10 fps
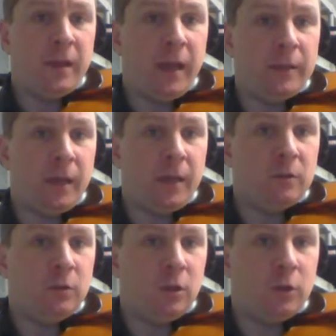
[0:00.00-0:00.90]
And
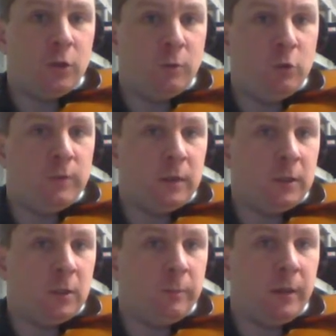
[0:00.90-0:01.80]
then, you'll move it a
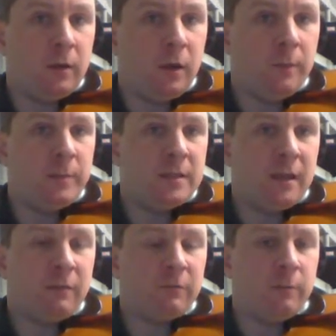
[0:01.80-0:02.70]
little bit up and
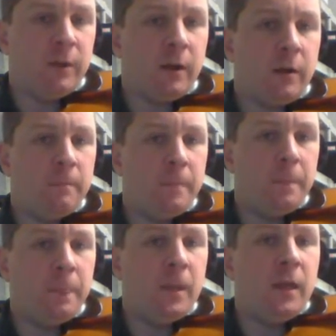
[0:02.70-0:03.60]
down from there.
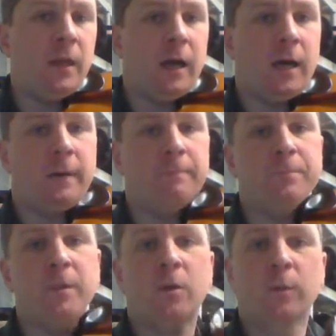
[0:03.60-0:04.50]
I
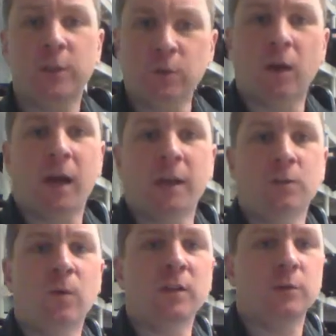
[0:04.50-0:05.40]
do
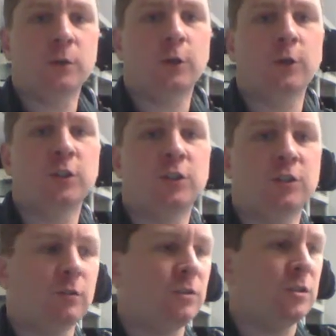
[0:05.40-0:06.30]
want to encourage
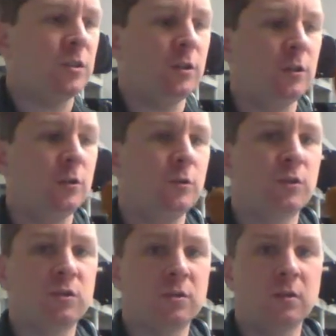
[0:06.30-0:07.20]
students to
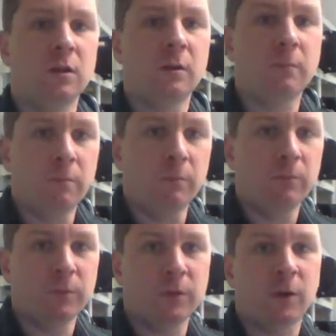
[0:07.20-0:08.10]
use,
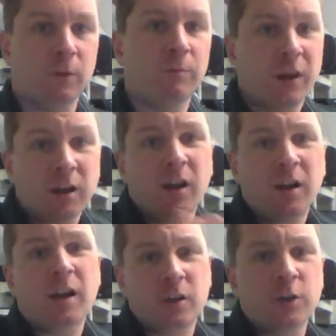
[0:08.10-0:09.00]

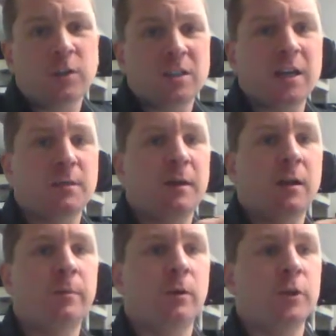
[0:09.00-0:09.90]
a good size amount of bow.